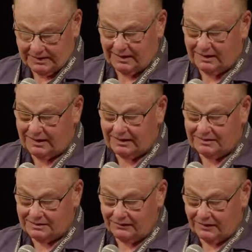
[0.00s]
intents
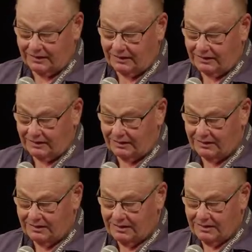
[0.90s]
of the heart.
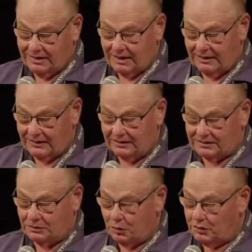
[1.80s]
And there is
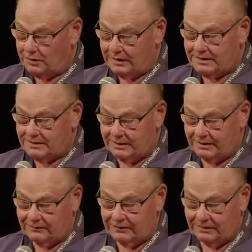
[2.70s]
no creature hidden
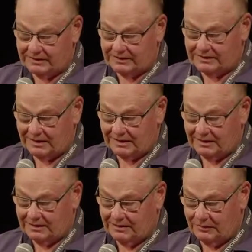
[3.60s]
from his sight,
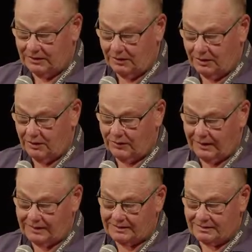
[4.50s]
but all
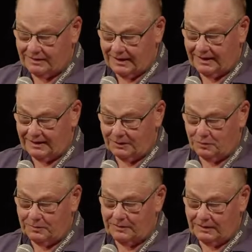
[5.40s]
things are naked and
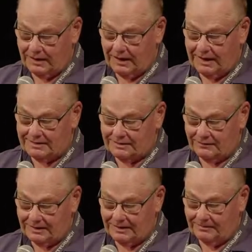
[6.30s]
open to the eyes of
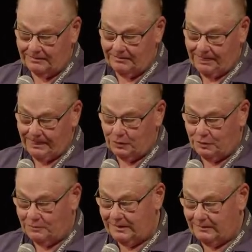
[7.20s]
him whom
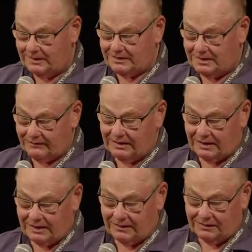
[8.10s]
we must give an
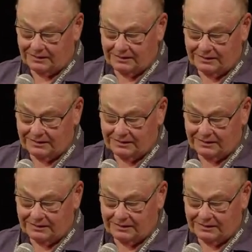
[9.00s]
account.